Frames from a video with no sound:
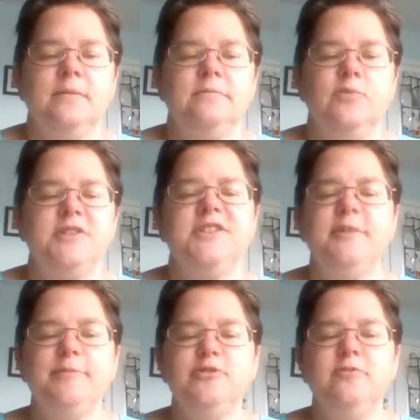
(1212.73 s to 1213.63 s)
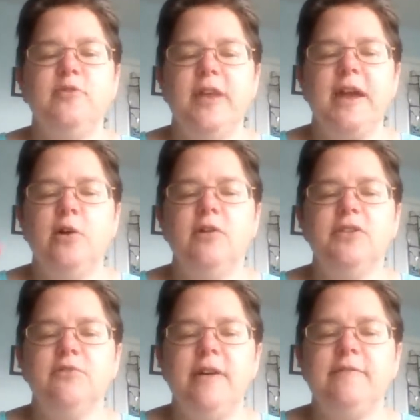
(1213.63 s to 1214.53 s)
Once in a blue moon, I go on
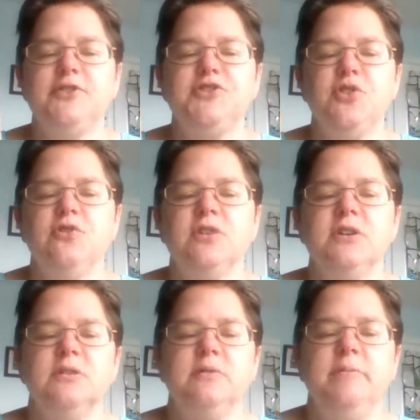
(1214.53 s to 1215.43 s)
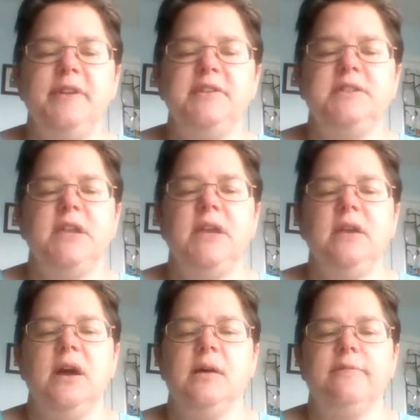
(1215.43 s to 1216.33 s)
the Revelstoke,
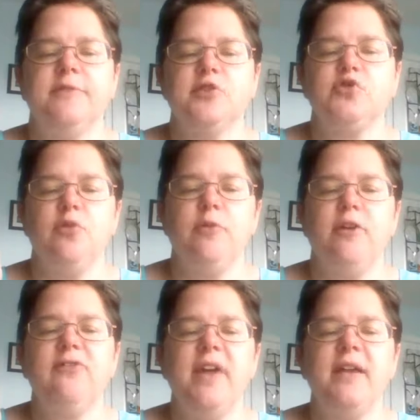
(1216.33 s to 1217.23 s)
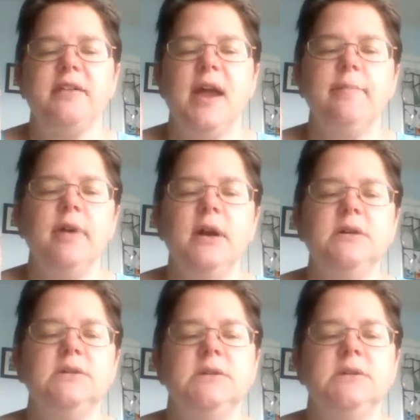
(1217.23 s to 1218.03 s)
BC virtual railfan camera